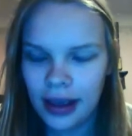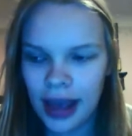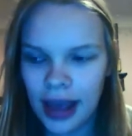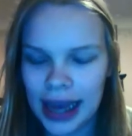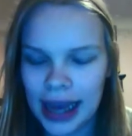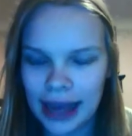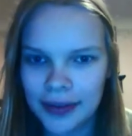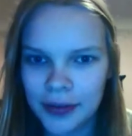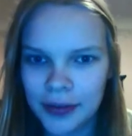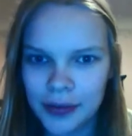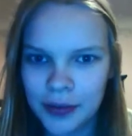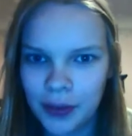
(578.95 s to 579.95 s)
and
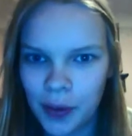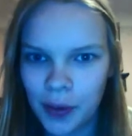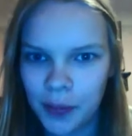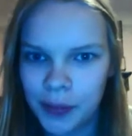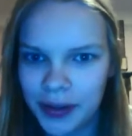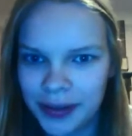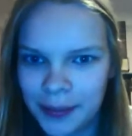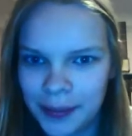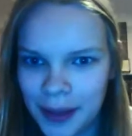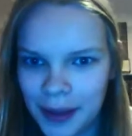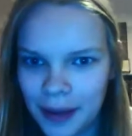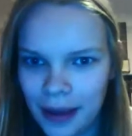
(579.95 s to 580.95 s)
hasn't told us
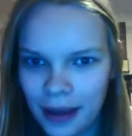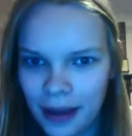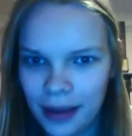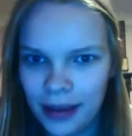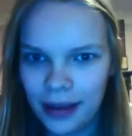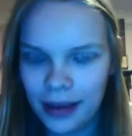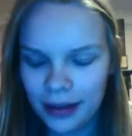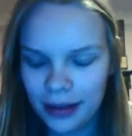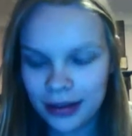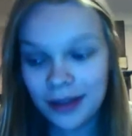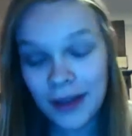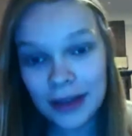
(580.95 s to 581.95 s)
about her.
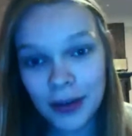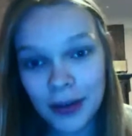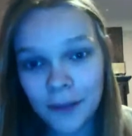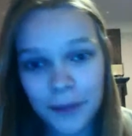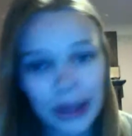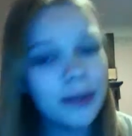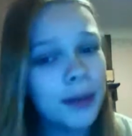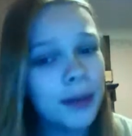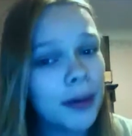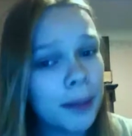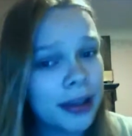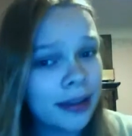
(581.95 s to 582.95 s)
Because I found out on Facebook,
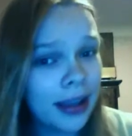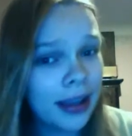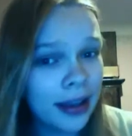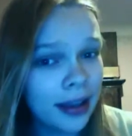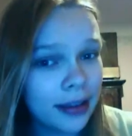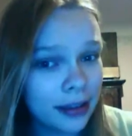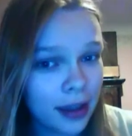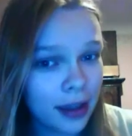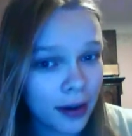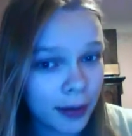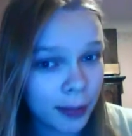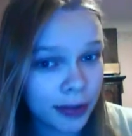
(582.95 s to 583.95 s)
because he is a
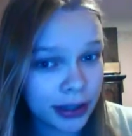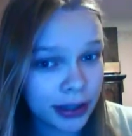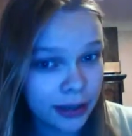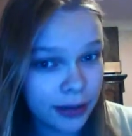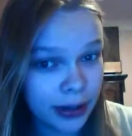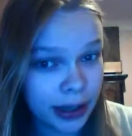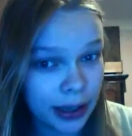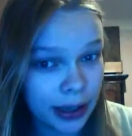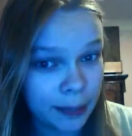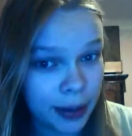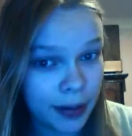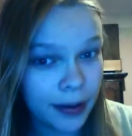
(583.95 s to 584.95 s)
terrible secret
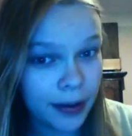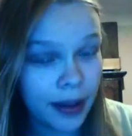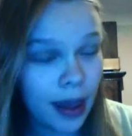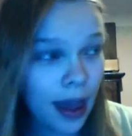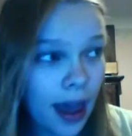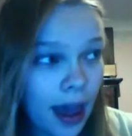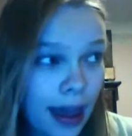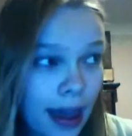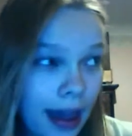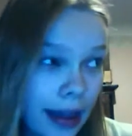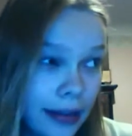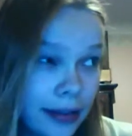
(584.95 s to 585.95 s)
keeper,
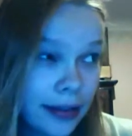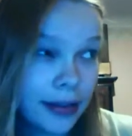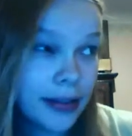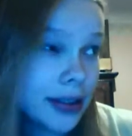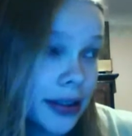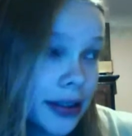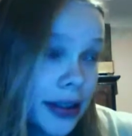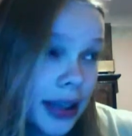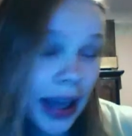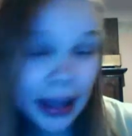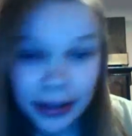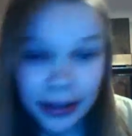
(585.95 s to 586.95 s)
and he
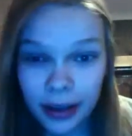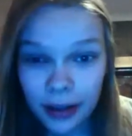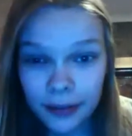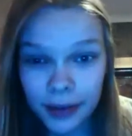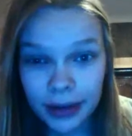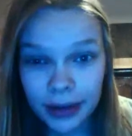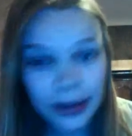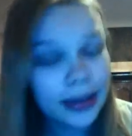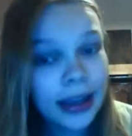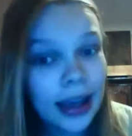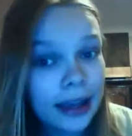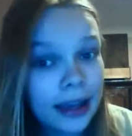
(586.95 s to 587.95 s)
has a girlfriend and
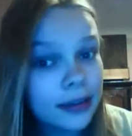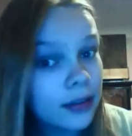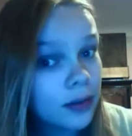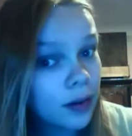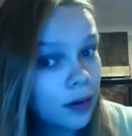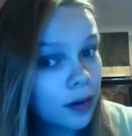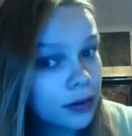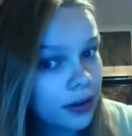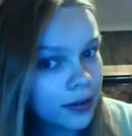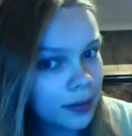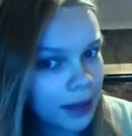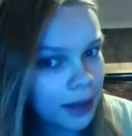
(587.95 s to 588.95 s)
he hasn't told
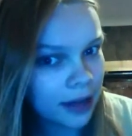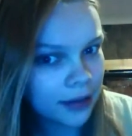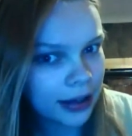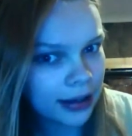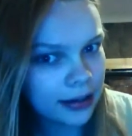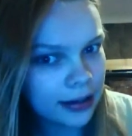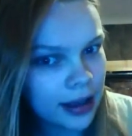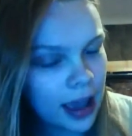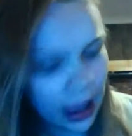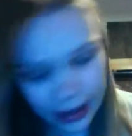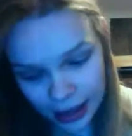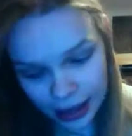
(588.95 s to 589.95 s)
us about it,
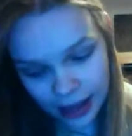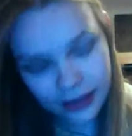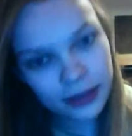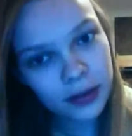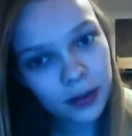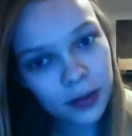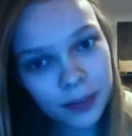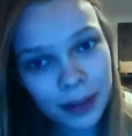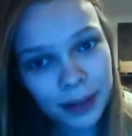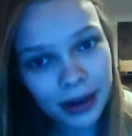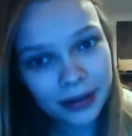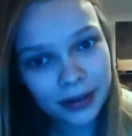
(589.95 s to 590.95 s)
and he hasn't told my
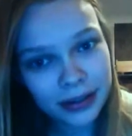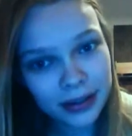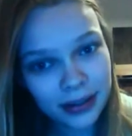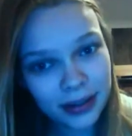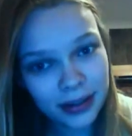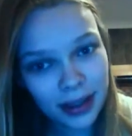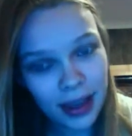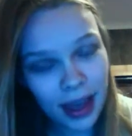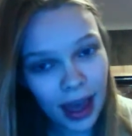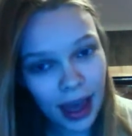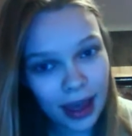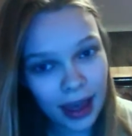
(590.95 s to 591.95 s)
parents.
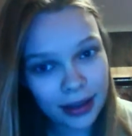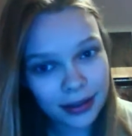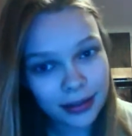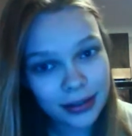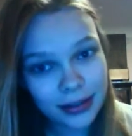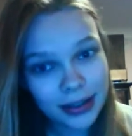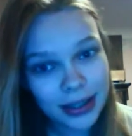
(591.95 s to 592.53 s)
And